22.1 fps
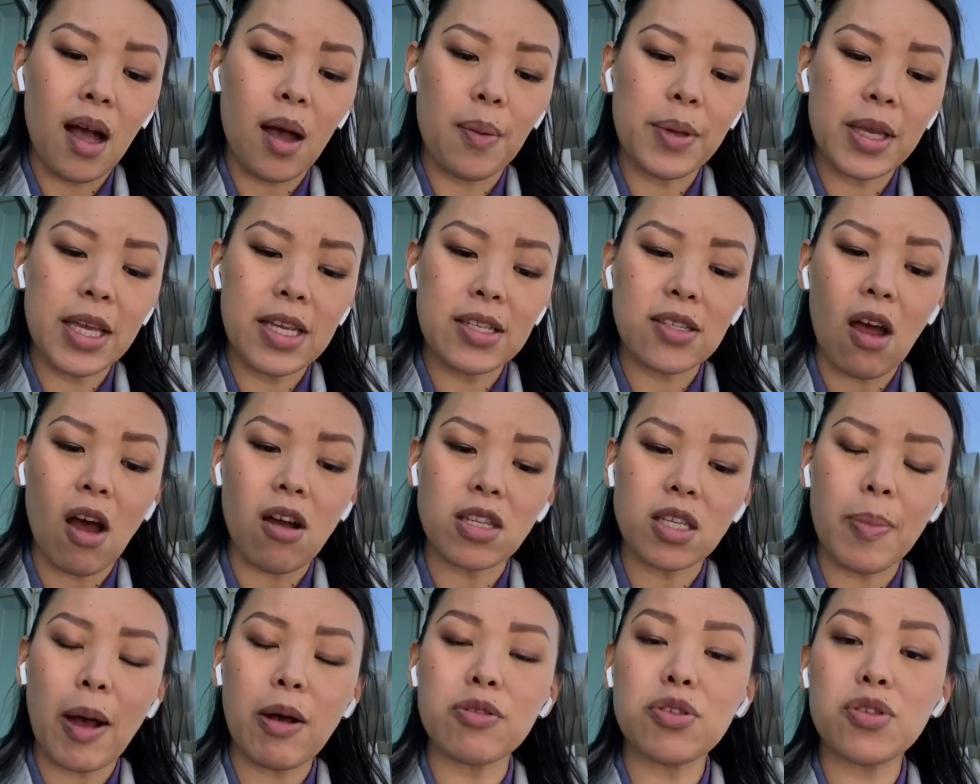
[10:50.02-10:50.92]
he talked
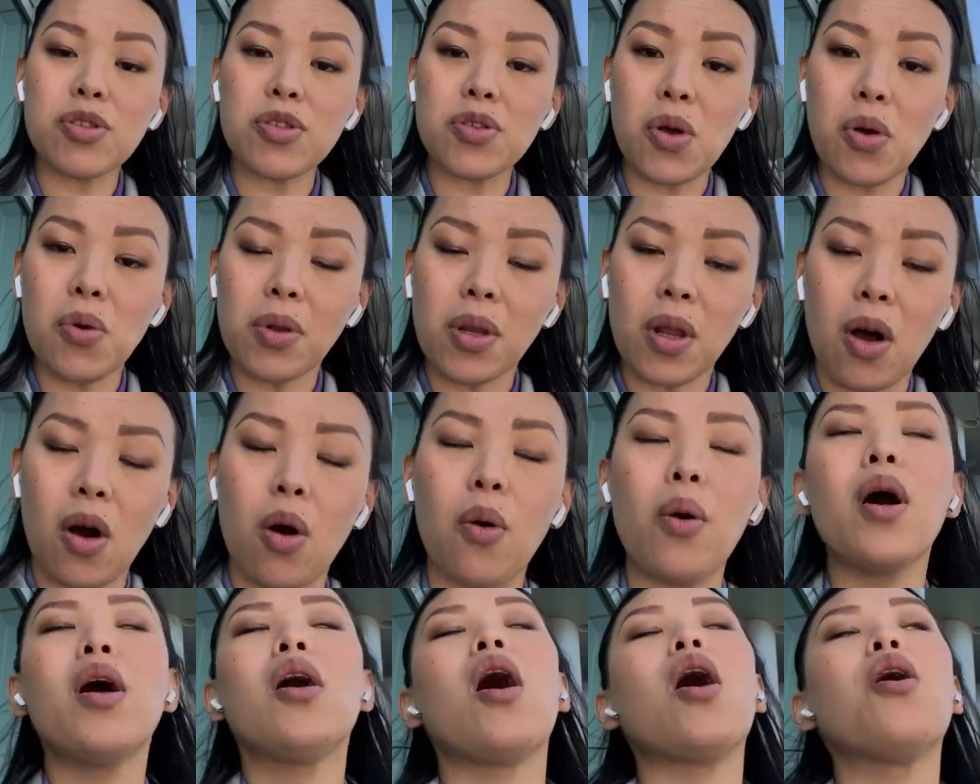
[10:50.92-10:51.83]
about
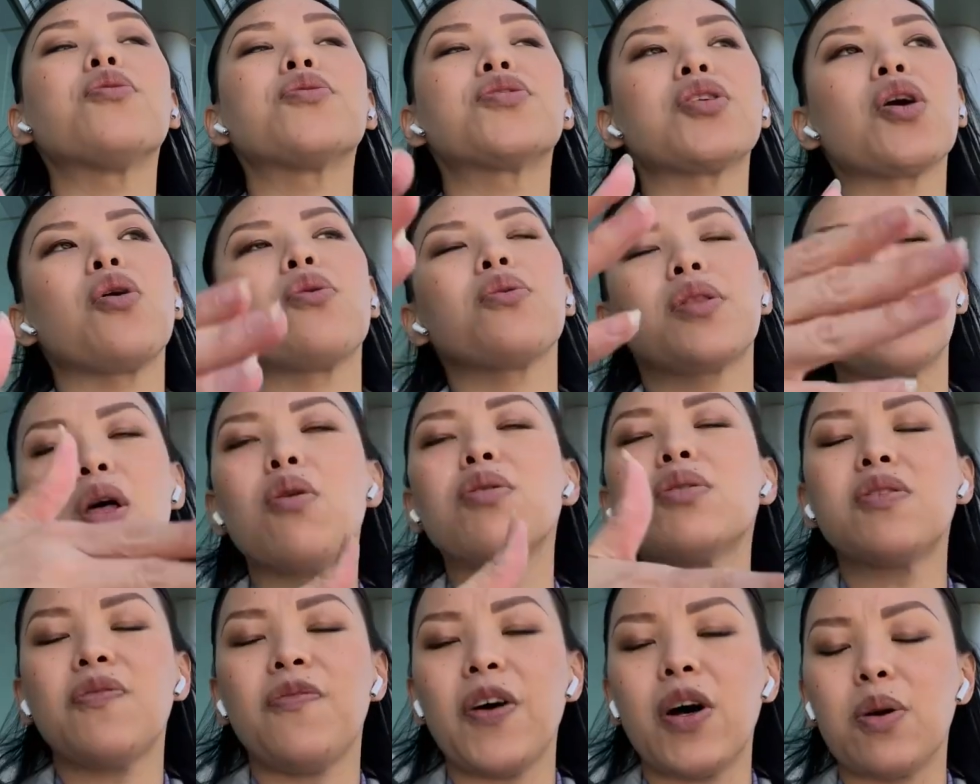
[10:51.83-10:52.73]
Solo. Oh, so
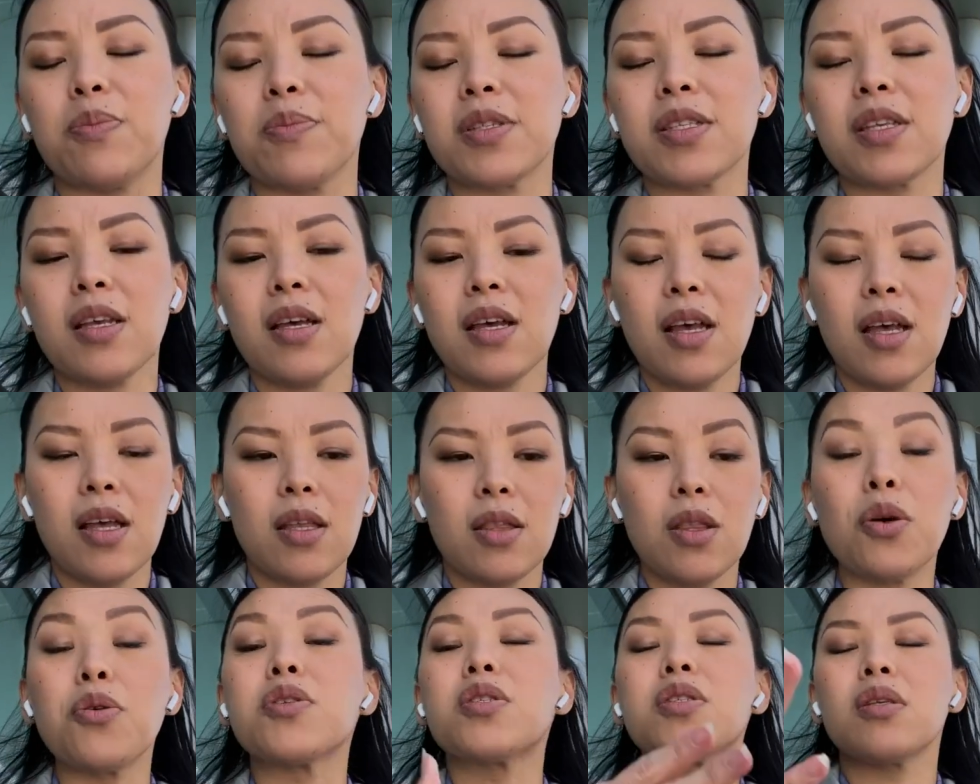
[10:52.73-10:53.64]
those films,
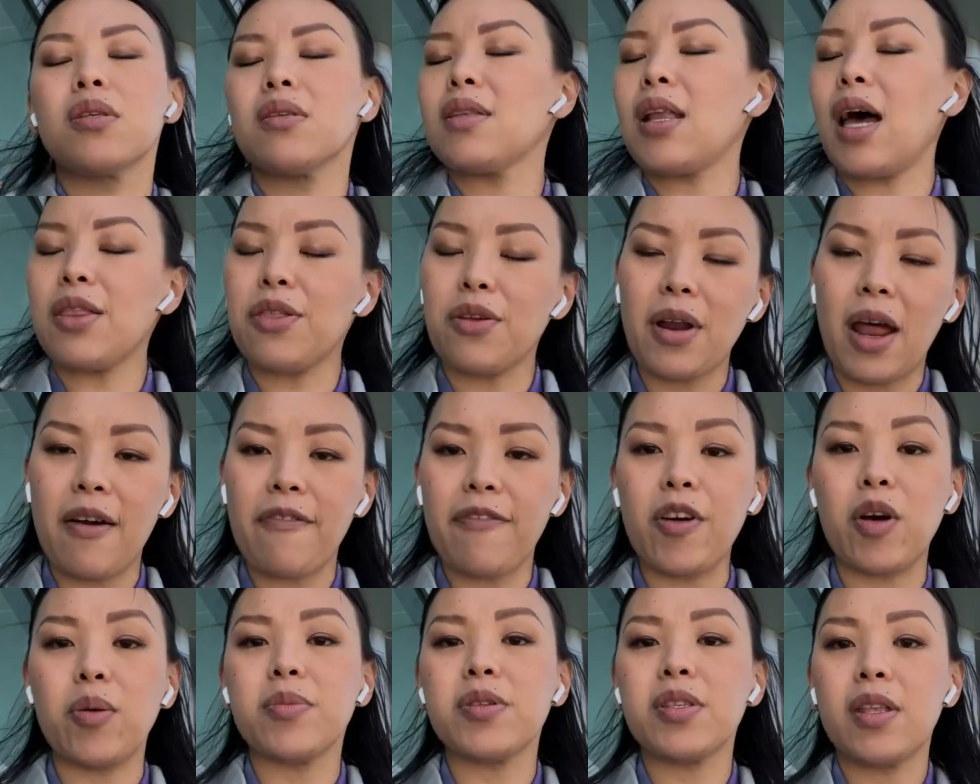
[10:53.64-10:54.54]
those not they're not
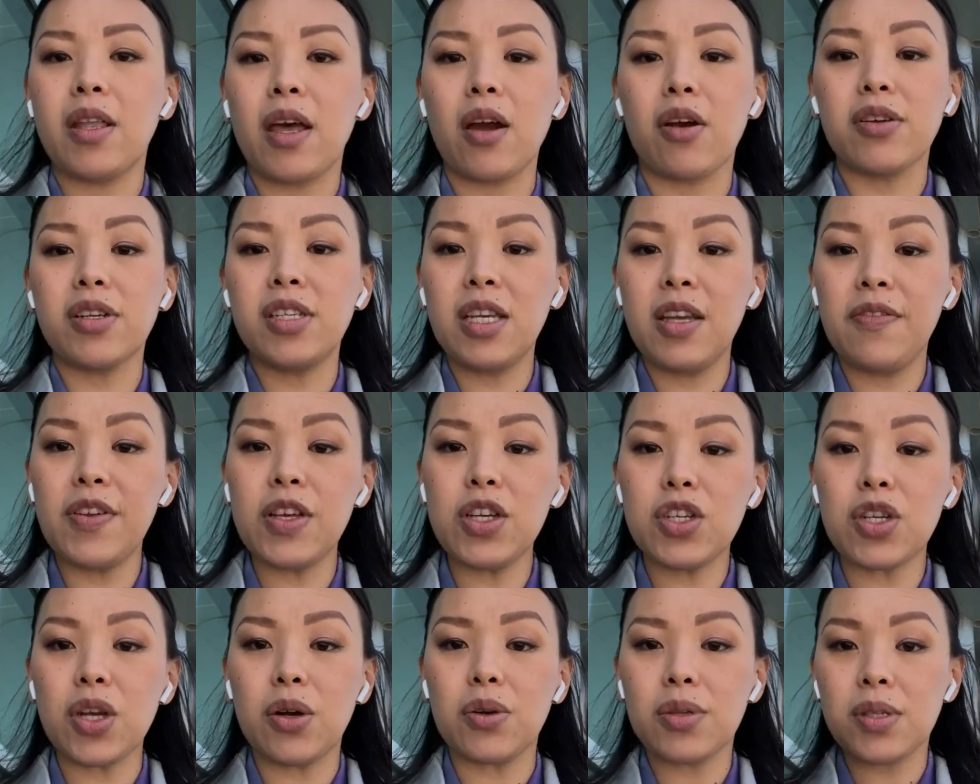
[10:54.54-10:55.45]
films. They are TV
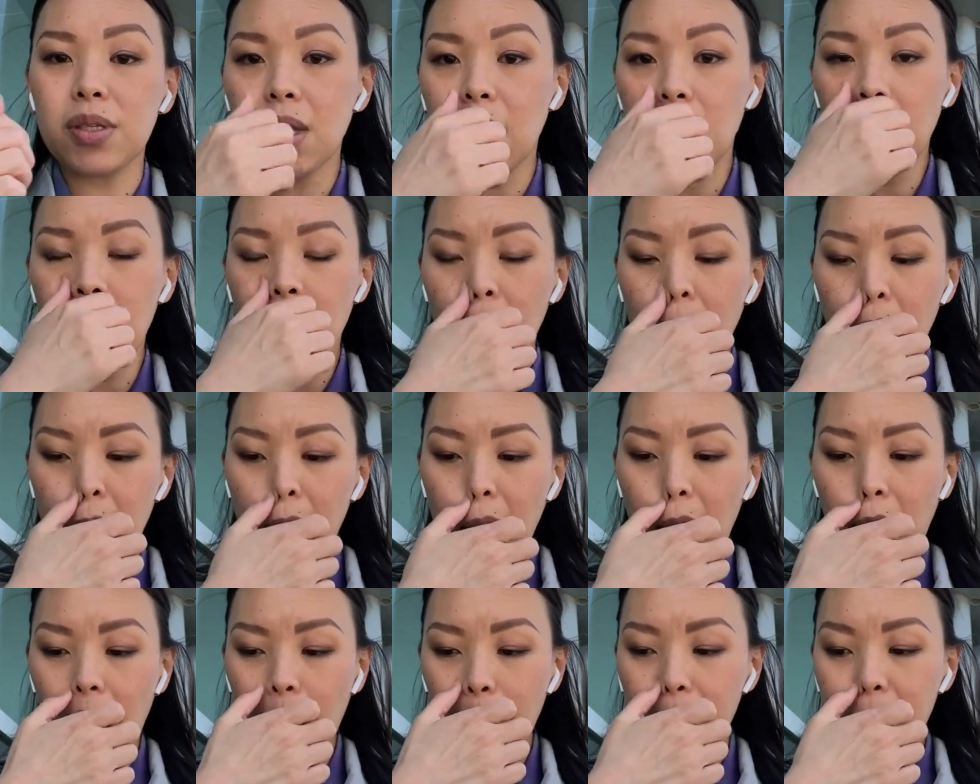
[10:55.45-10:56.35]
shows.
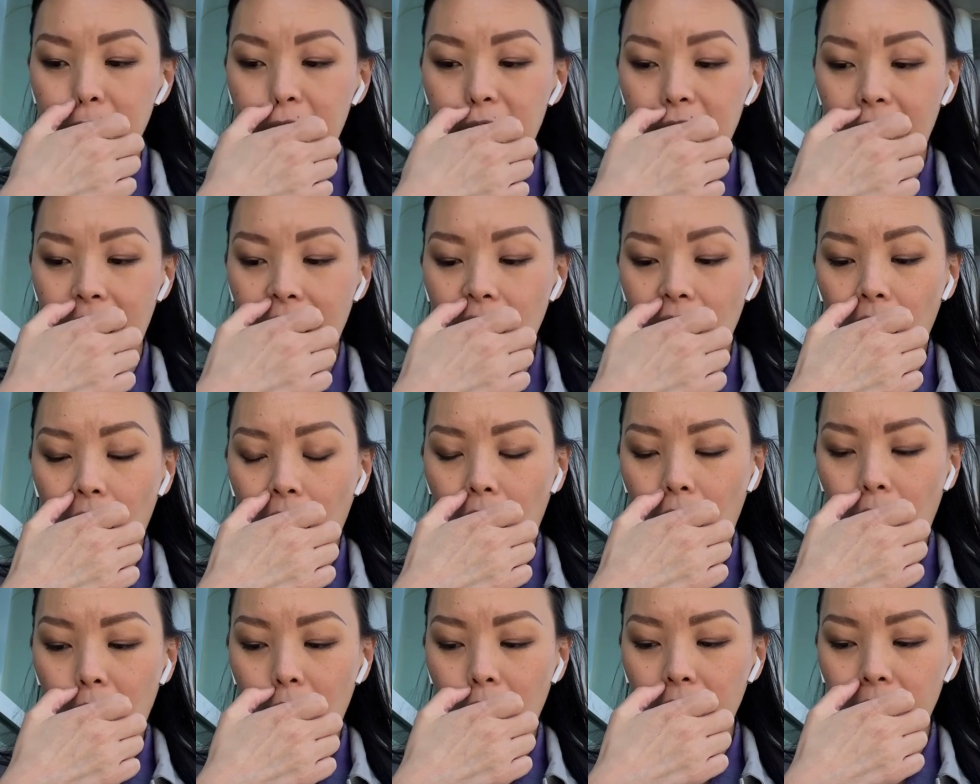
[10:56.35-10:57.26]
They
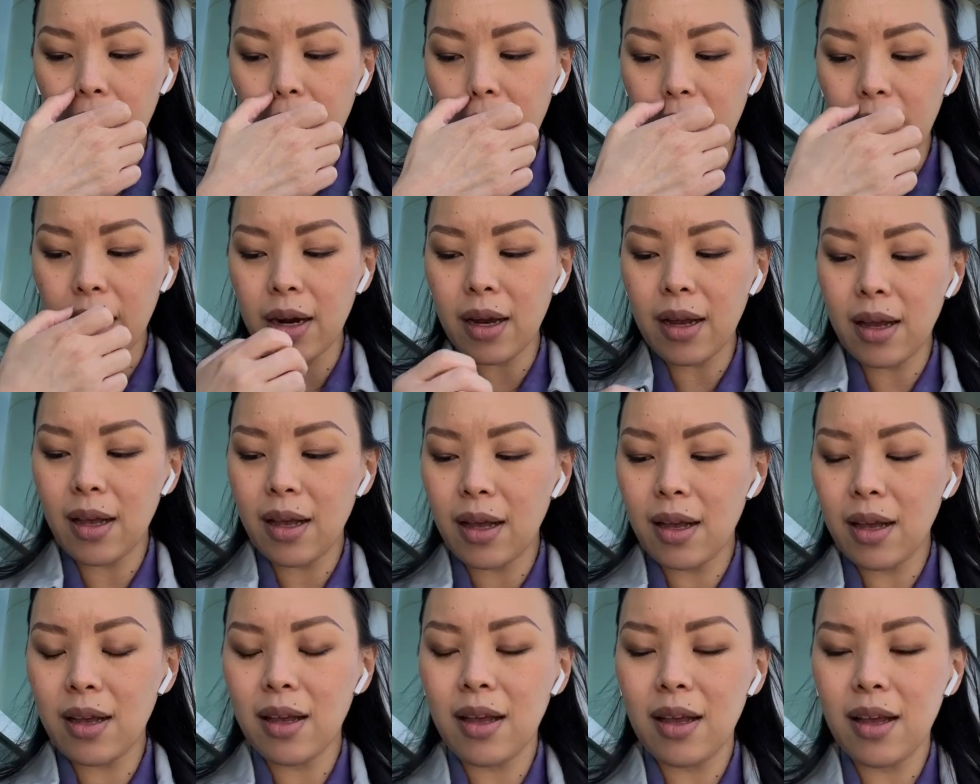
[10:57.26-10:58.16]
are
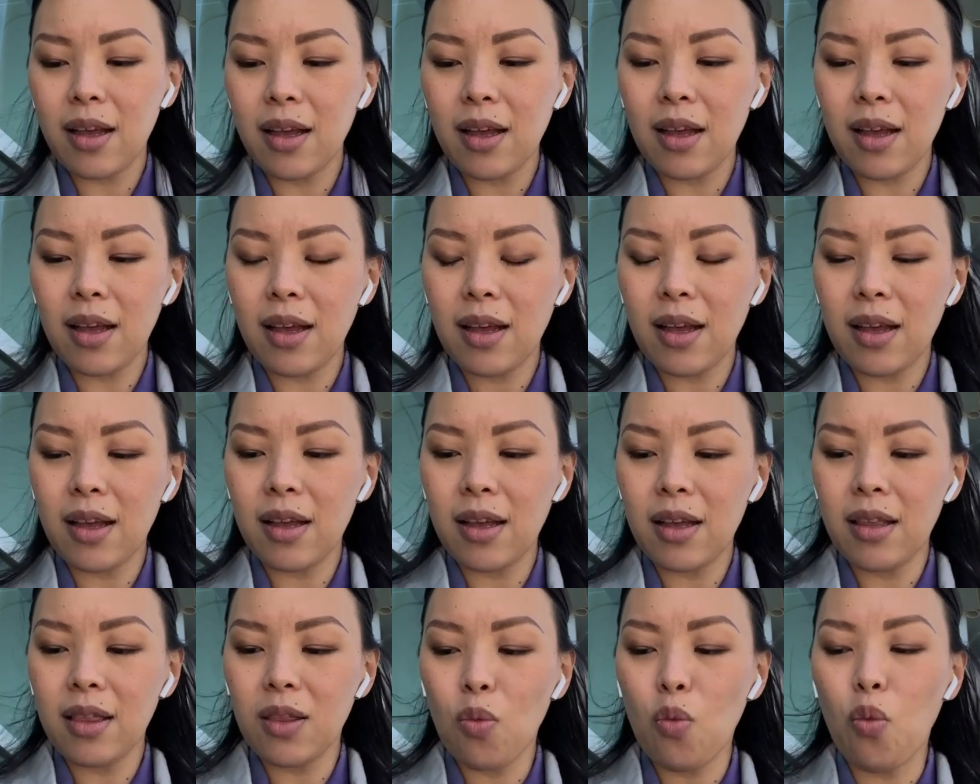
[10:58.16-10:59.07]

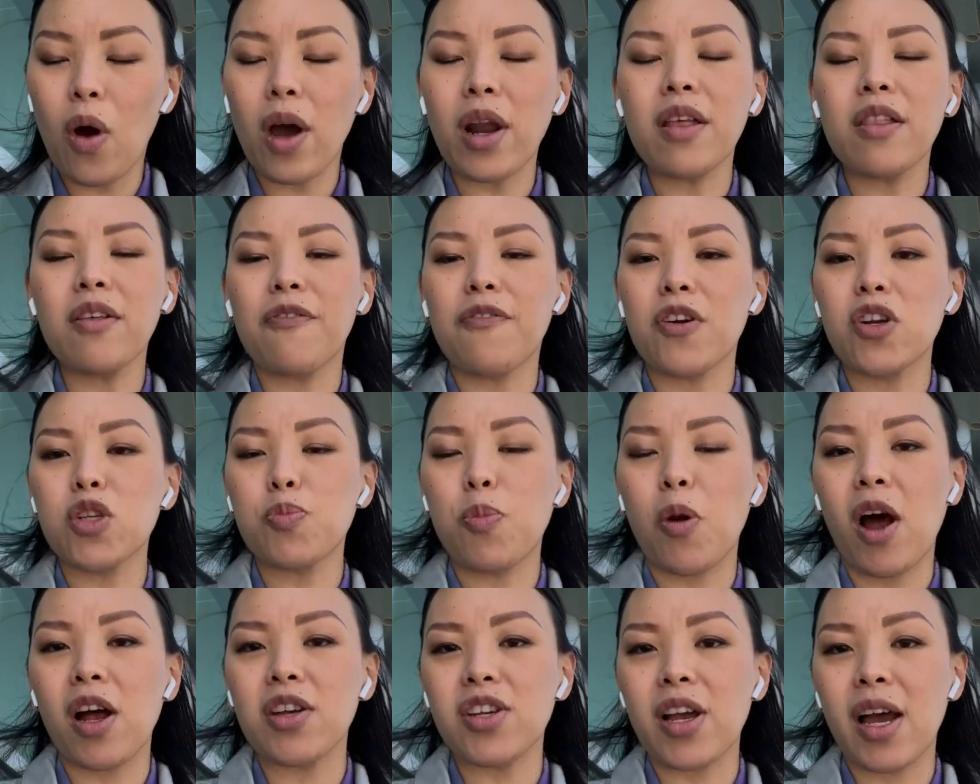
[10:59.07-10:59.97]
one of the first
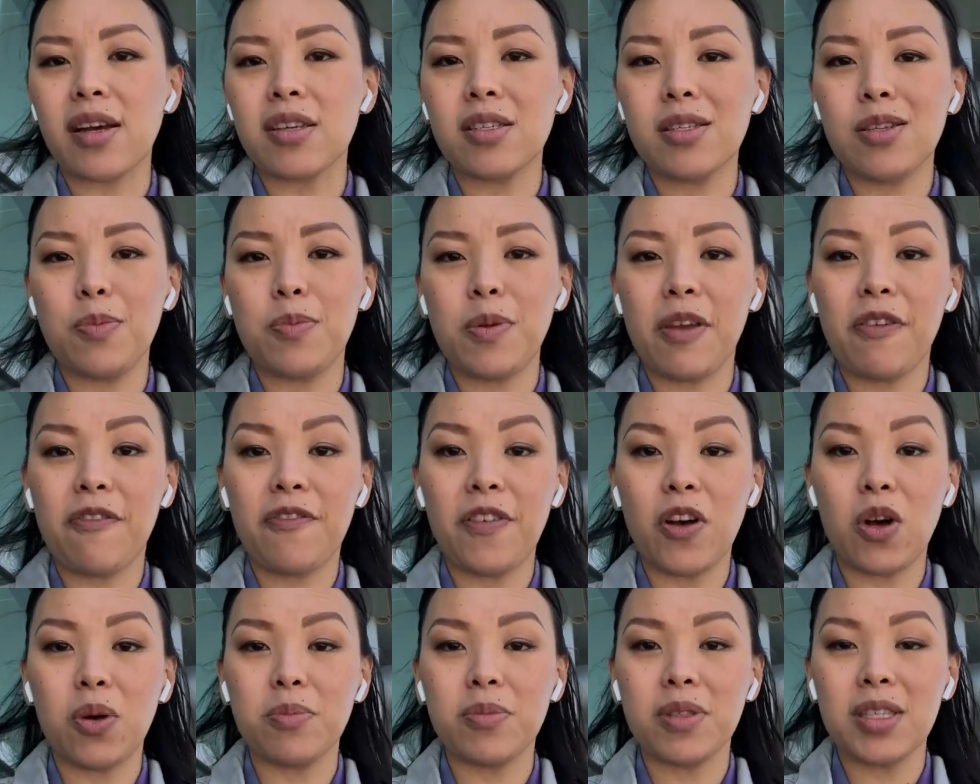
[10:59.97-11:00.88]
projects to be
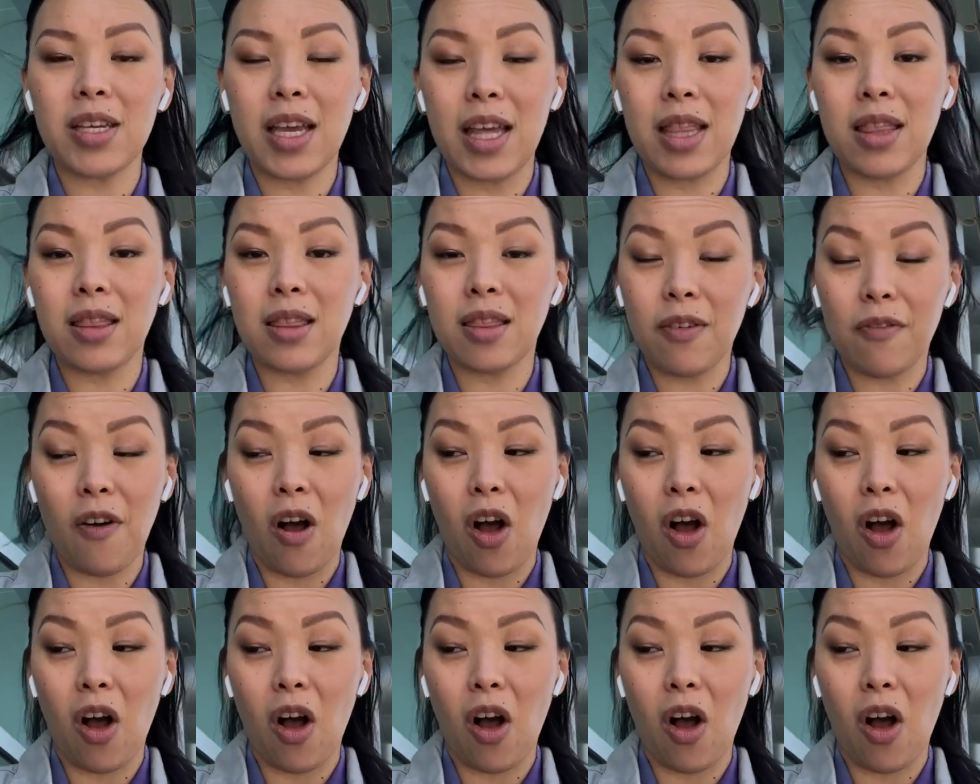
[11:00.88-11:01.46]
filmed in the